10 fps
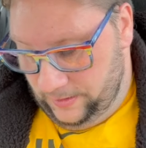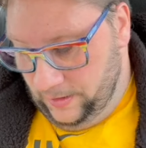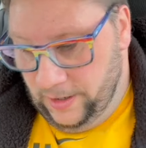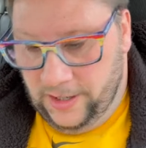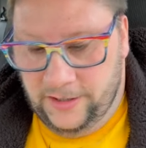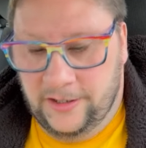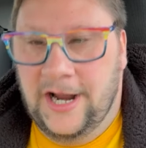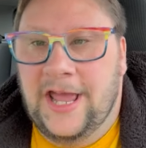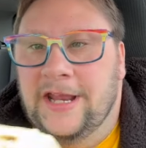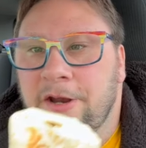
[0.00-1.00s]
All
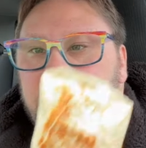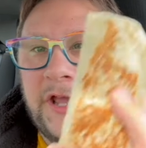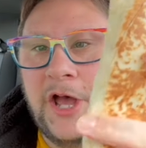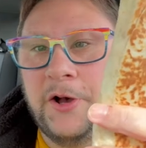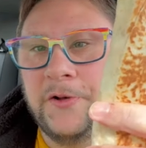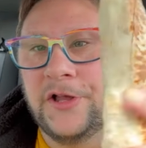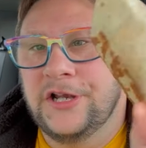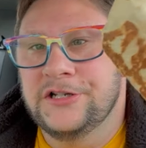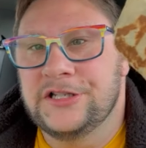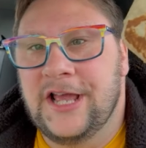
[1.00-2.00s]
right, here we go.
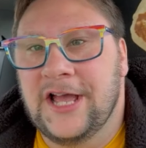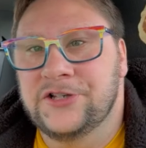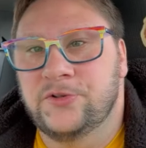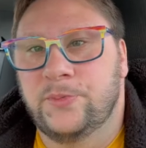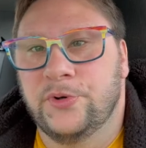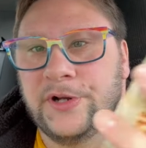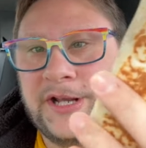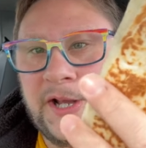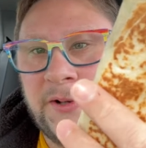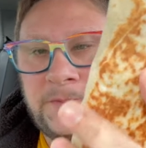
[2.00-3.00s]
Here's the actual
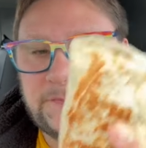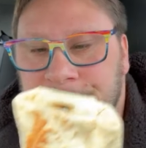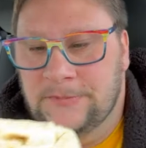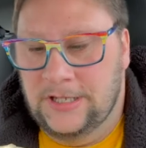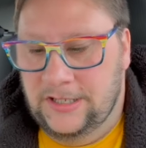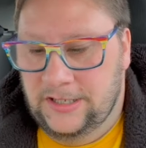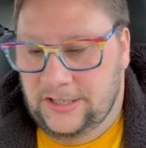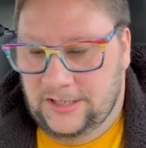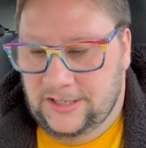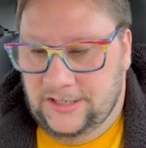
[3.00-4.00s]
burrito.
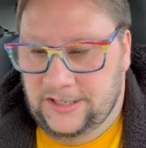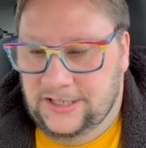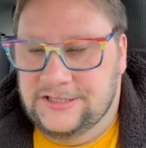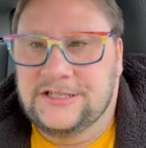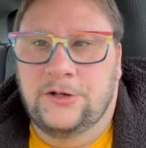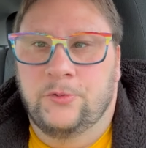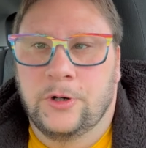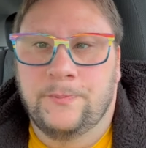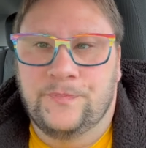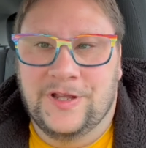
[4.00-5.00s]
It's still warm.